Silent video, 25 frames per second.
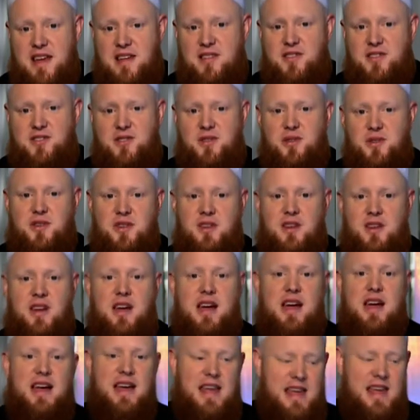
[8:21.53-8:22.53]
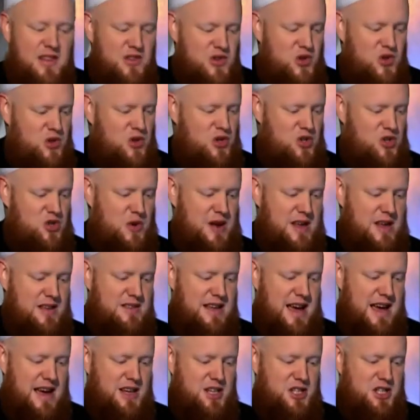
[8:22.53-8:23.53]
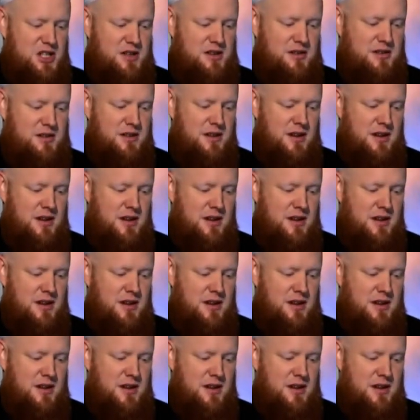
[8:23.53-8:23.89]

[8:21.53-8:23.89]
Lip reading: entered into the transaction.